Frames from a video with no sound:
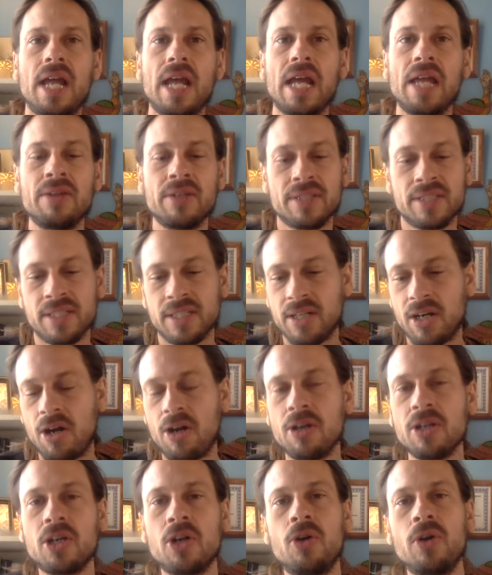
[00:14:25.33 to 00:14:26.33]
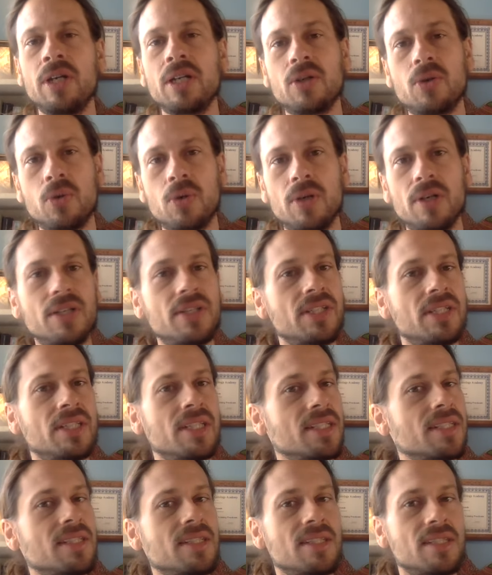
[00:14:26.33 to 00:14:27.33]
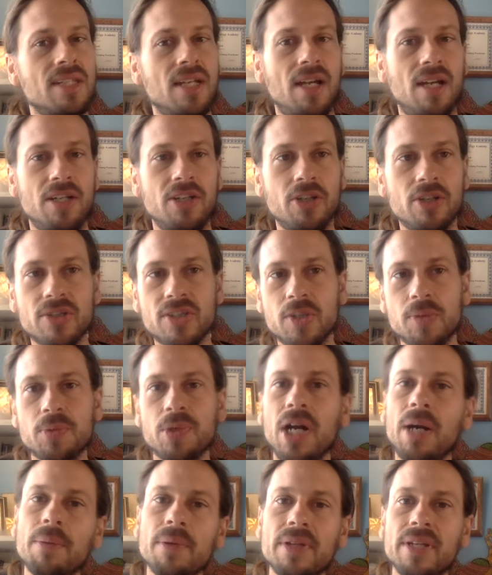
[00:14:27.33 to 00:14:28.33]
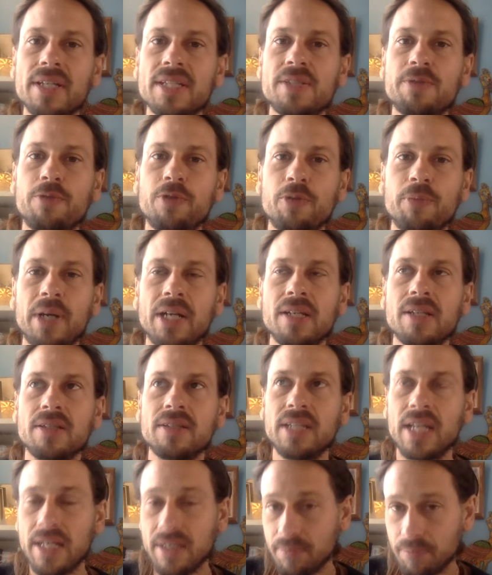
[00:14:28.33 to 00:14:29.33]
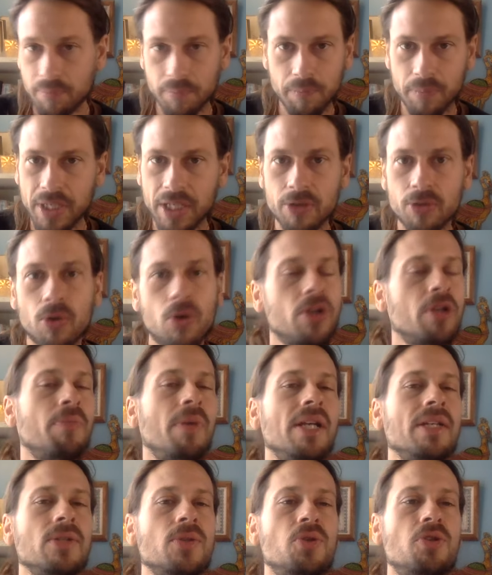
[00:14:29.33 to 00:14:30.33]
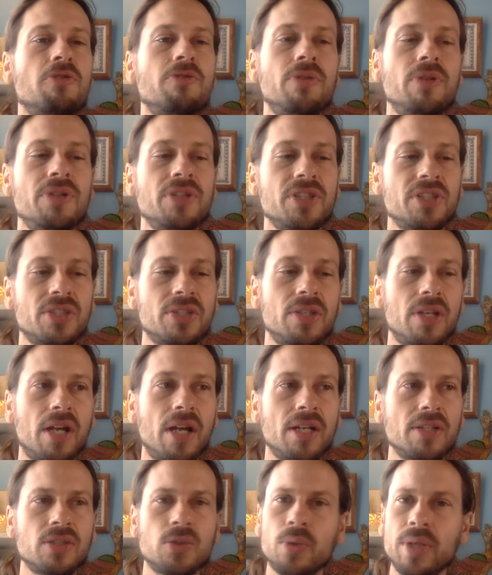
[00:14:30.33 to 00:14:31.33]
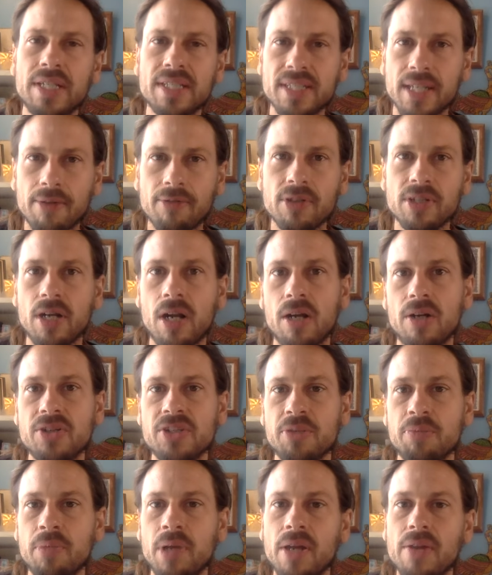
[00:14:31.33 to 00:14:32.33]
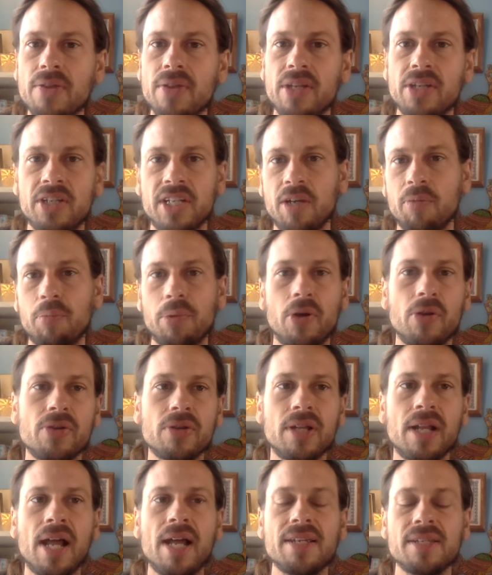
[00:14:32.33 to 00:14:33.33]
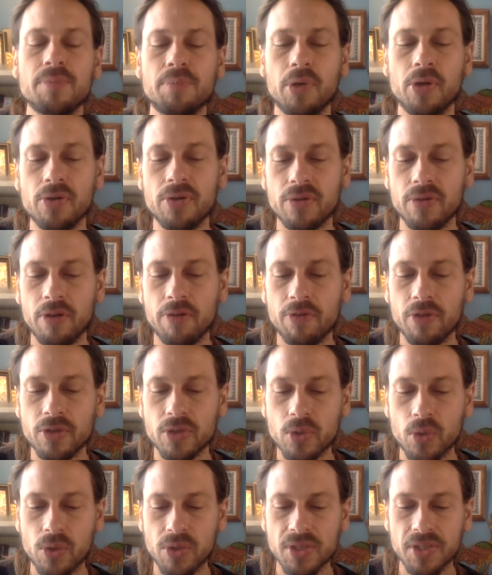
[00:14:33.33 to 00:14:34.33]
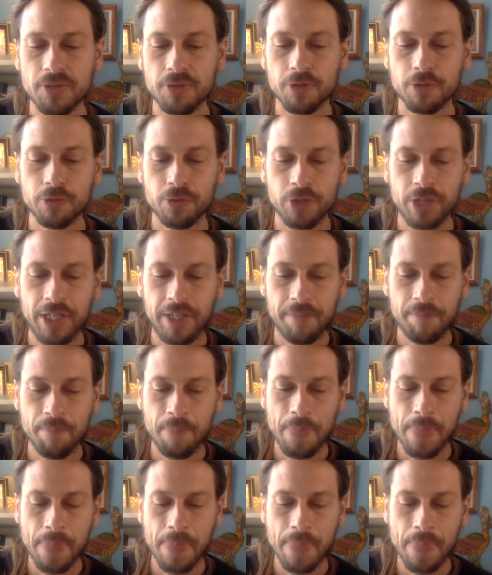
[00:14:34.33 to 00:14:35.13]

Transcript: And this is an ongoing course, and this is you can subscribe to this for my and be enrolled in my school for just $27 a month, and you get both of those courses for free.